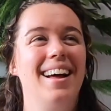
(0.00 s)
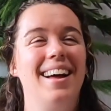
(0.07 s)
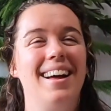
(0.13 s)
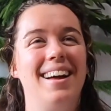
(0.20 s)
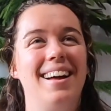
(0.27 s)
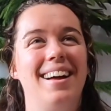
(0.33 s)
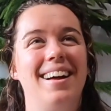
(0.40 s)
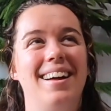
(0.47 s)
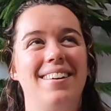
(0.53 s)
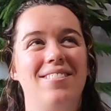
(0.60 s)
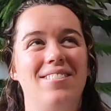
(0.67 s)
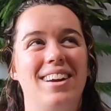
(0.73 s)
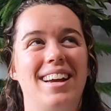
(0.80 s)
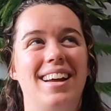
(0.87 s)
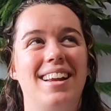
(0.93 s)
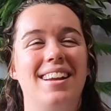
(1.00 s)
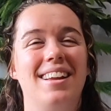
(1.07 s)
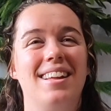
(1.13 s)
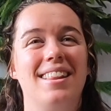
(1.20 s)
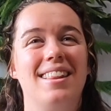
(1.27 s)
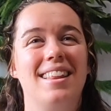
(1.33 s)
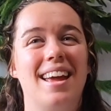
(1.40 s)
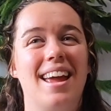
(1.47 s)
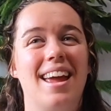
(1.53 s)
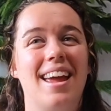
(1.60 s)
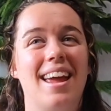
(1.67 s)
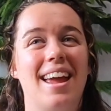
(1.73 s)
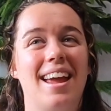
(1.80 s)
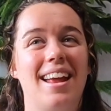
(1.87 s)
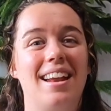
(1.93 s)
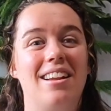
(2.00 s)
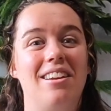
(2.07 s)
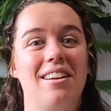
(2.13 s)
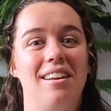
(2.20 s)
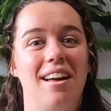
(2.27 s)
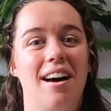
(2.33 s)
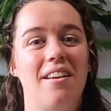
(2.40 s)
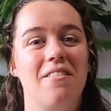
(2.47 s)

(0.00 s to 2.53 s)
Oh man, they ate a lot